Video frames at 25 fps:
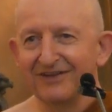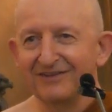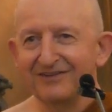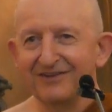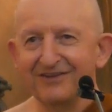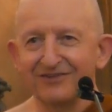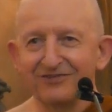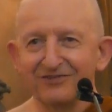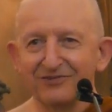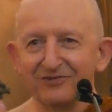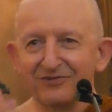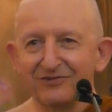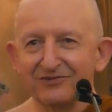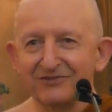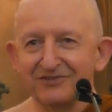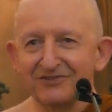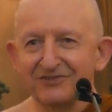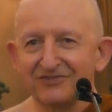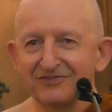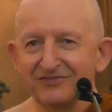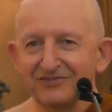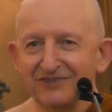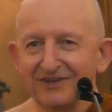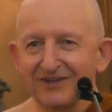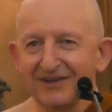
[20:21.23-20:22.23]
These are all
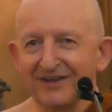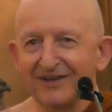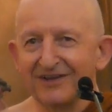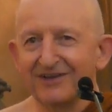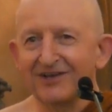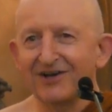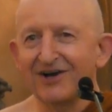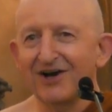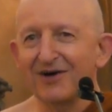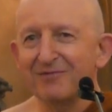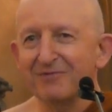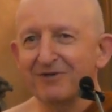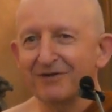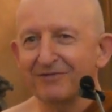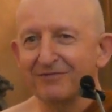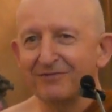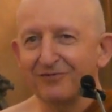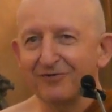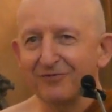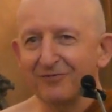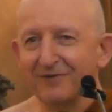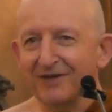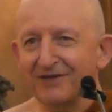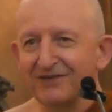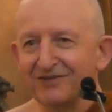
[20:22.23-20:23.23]
just karmic
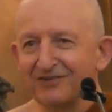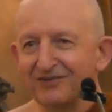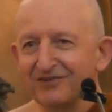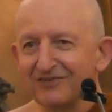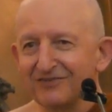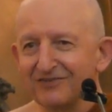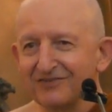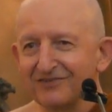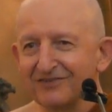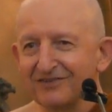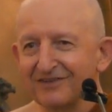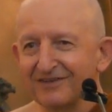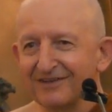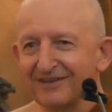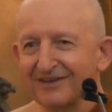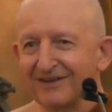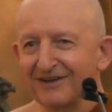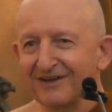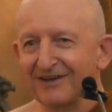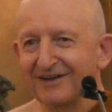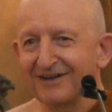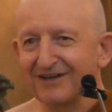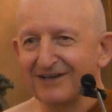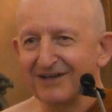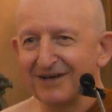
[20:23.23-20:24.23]
formations,
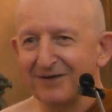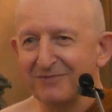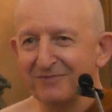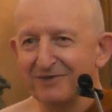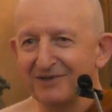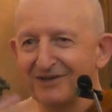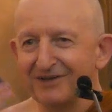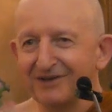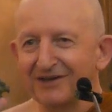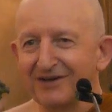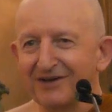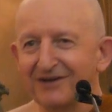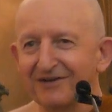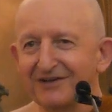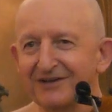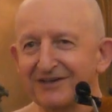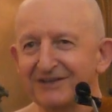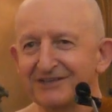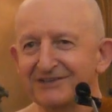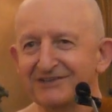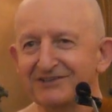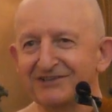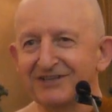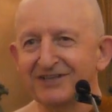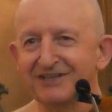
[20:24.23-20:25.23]
coming and going
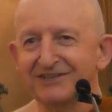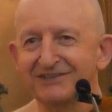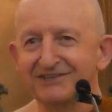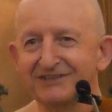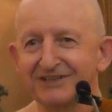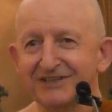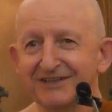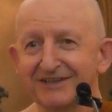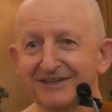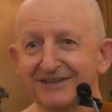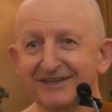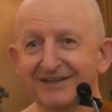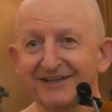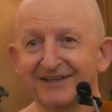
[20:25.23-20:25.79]
and changing.